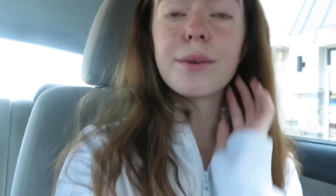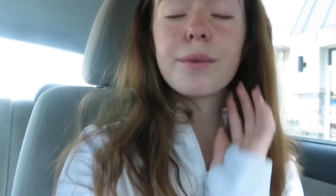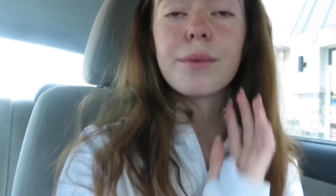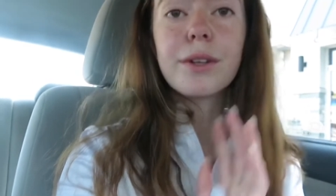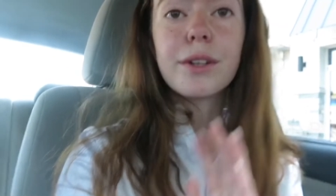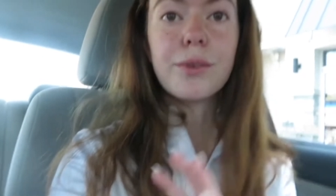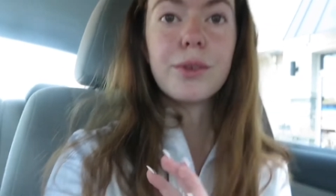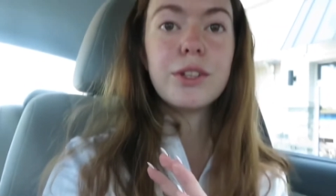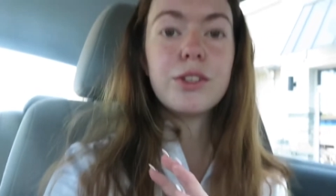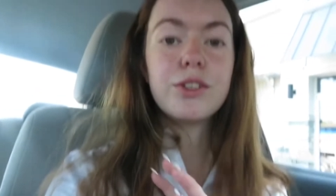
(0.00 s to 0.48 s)

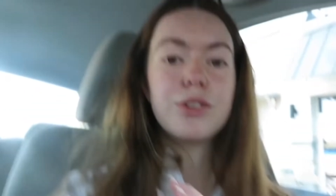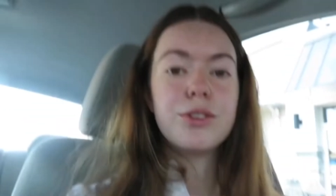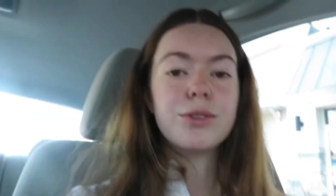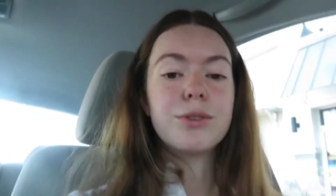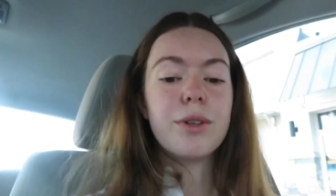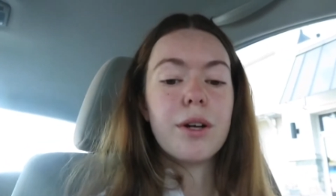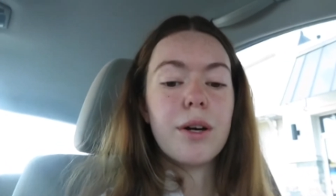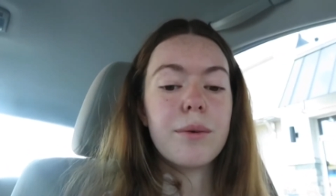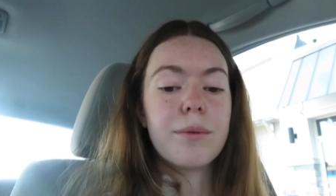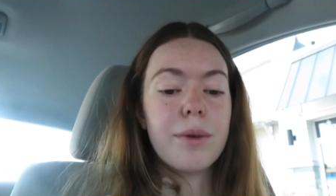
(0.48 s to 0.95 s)
We're going to
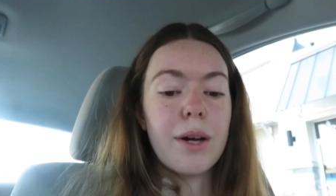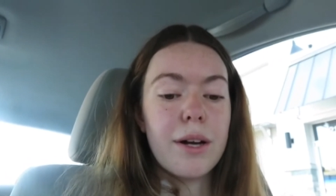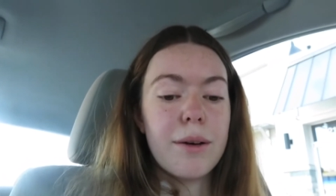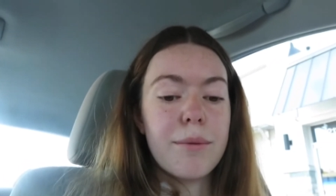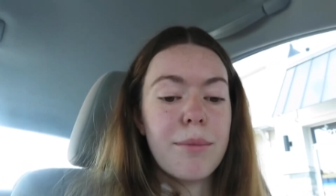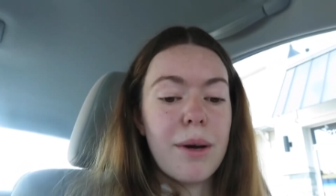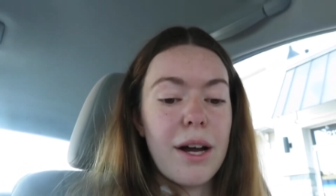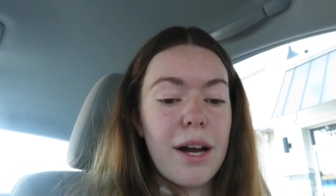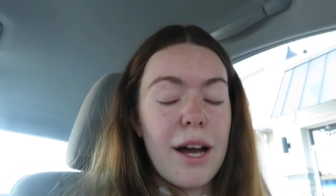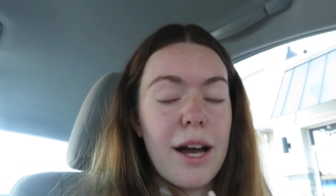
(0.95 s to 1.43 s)

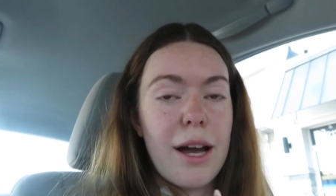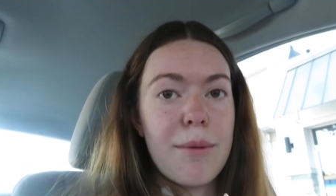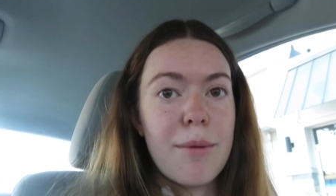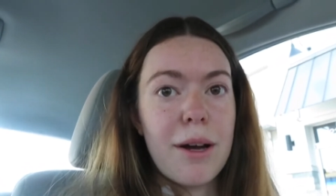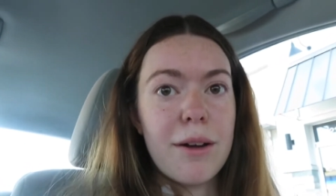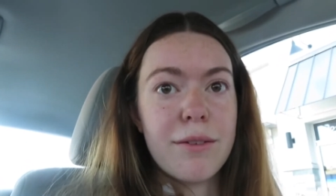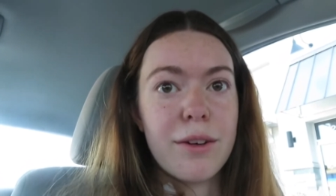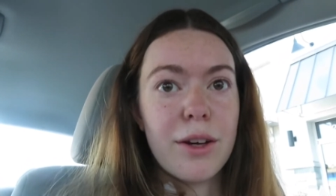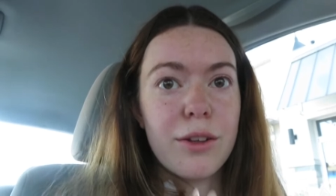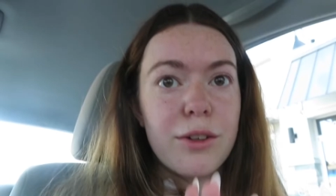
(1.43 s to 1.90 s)
run by
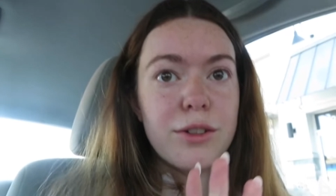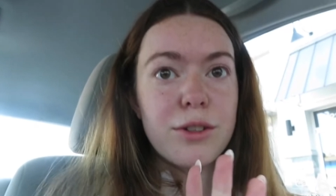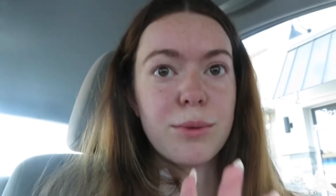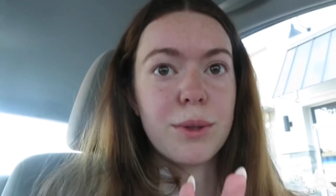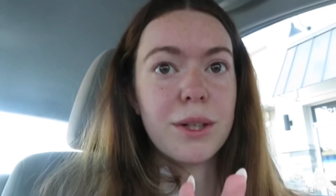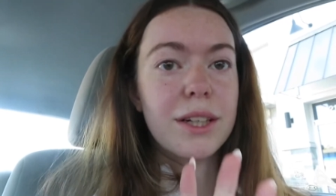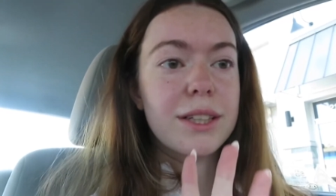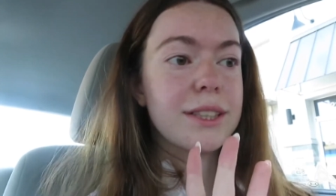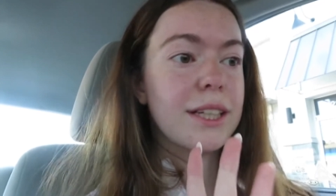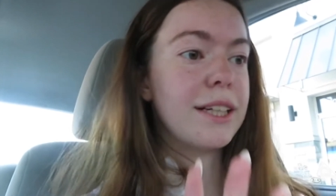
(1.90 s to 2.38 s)
my father's
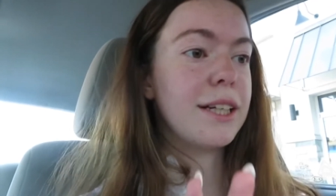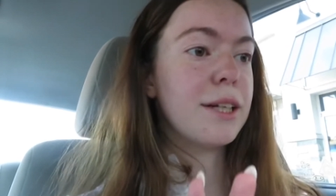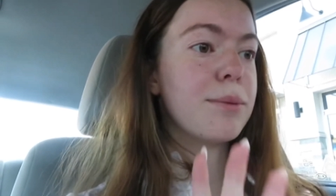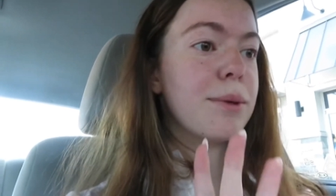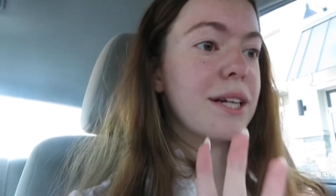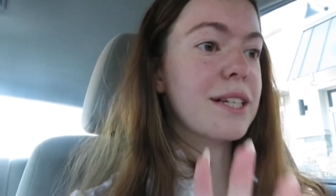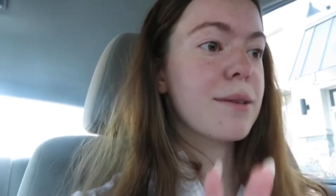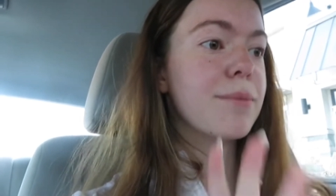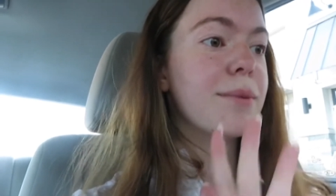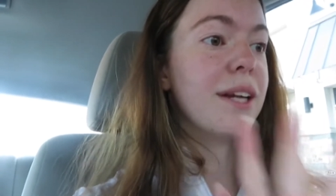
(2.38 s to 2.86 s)
work because I need to
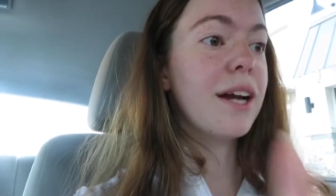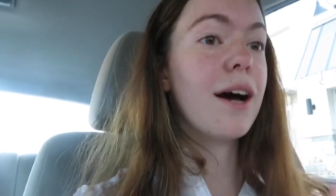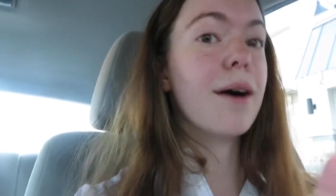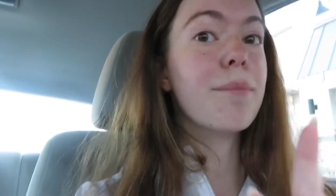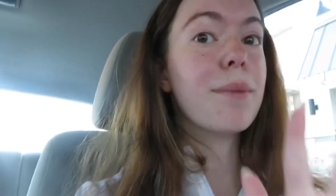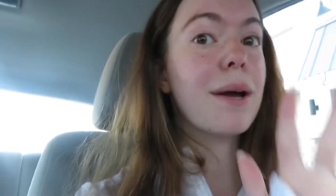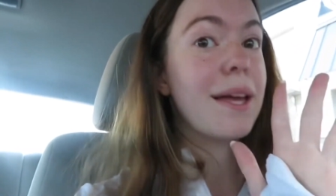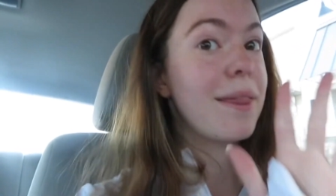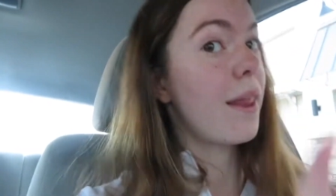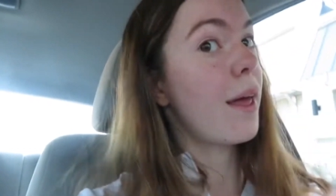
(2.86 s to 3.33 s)
pick something
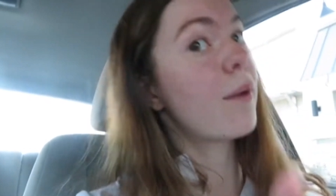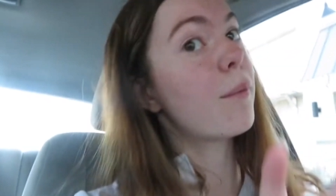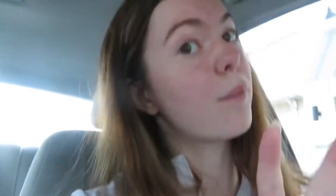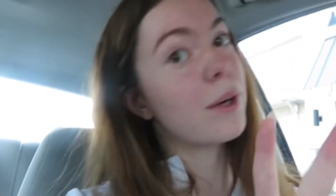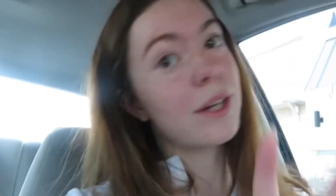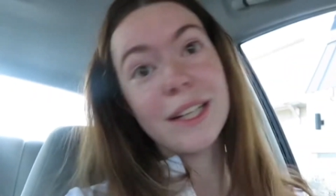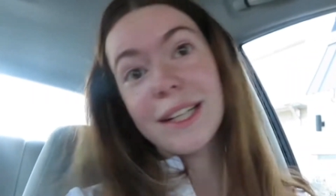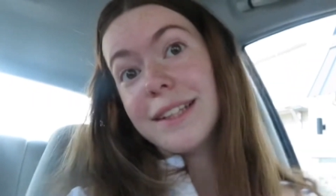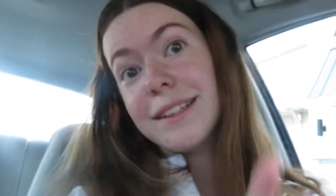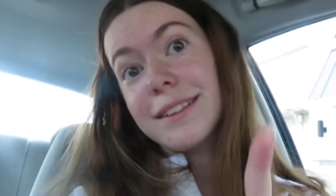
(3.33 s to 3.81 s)
up and then
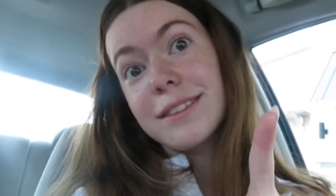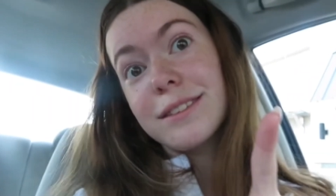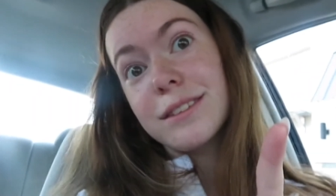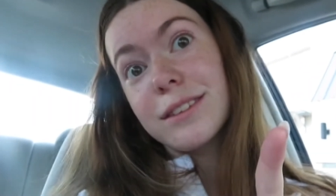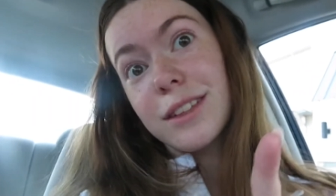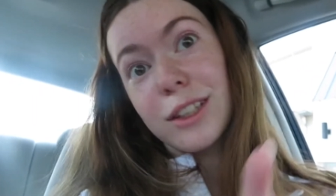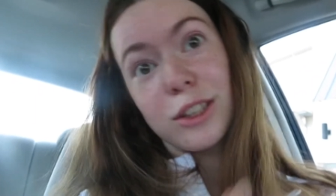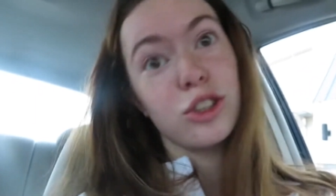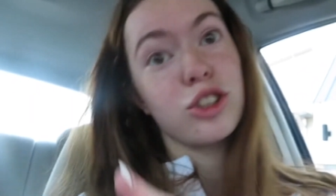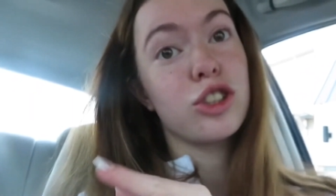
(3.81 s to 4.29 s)
we're getting
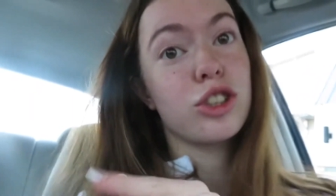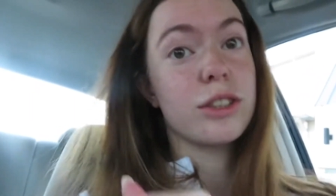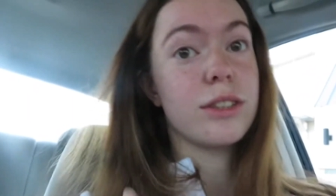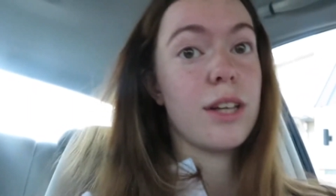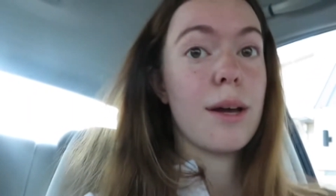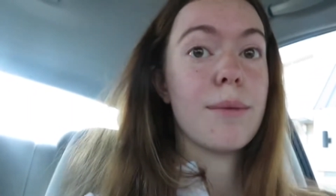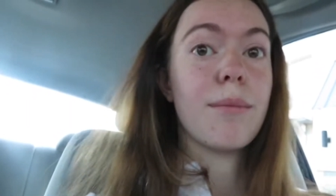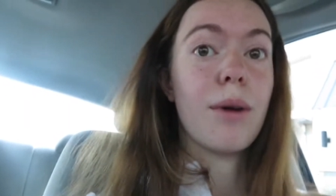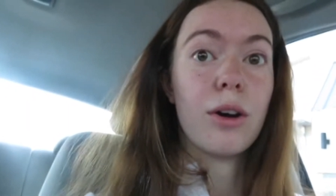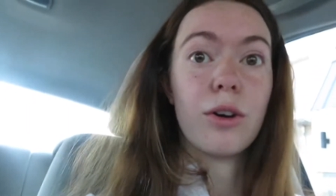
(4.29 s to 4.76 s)
lunch because
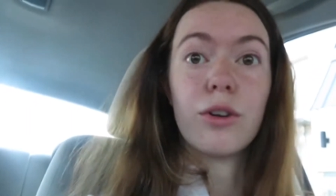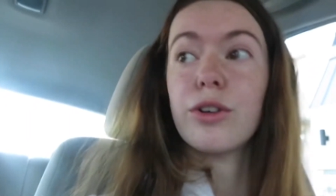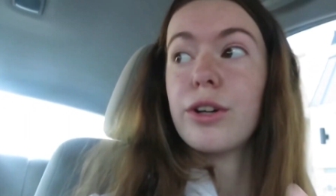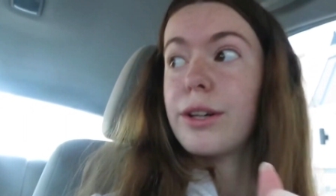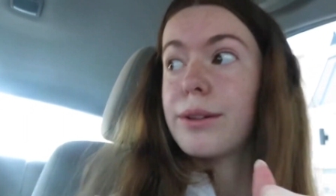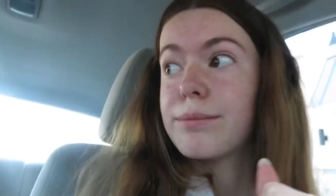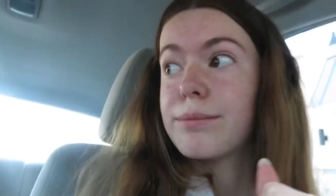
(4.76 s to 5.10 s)
I'm hungry.